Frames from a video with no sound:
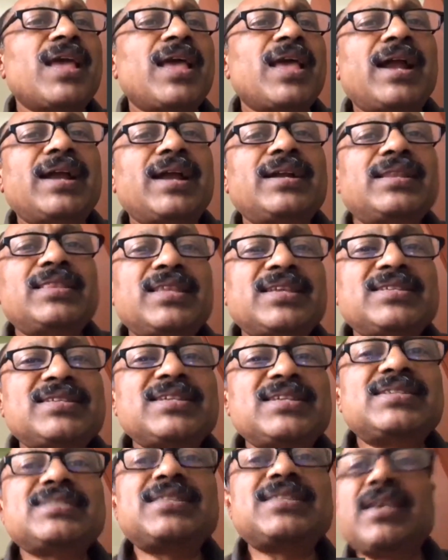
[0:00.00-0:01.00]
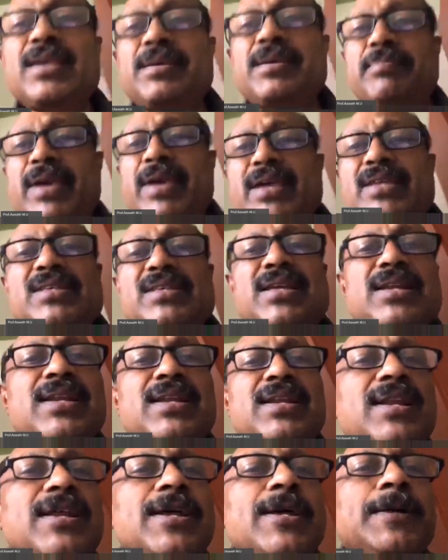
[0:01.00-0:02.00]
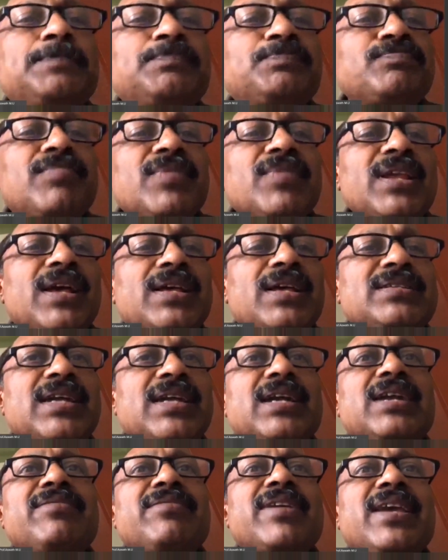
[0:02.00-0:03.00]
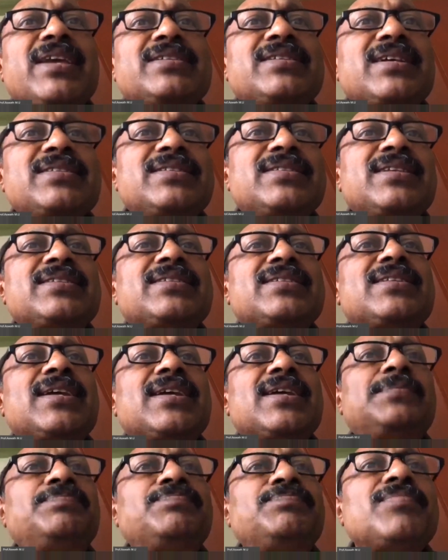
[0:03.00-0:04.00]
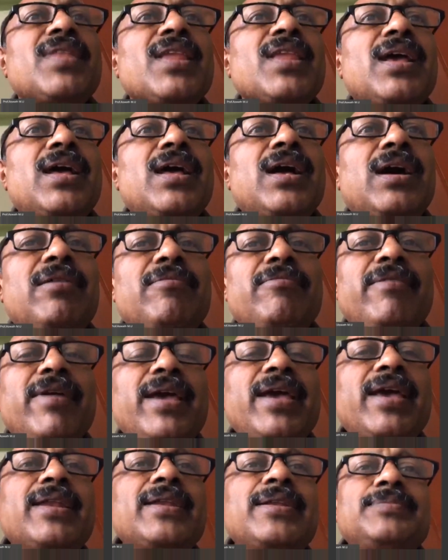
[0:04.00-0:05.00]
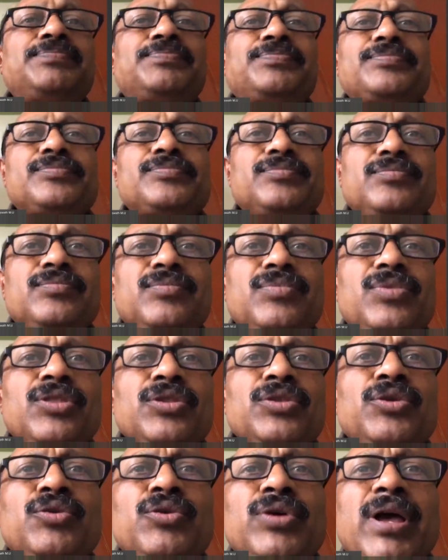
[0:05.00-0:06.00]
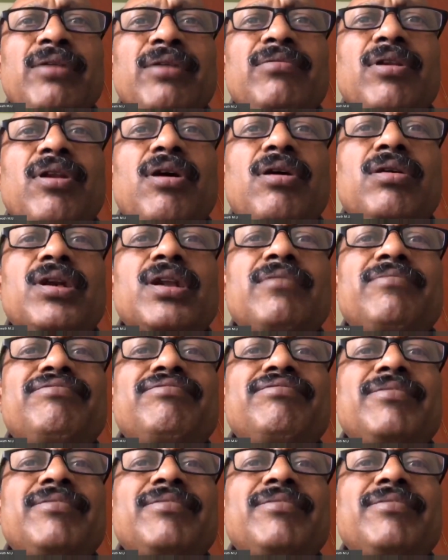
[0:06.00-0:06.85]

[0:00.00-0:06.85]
And this is the major certification system where you have a lot of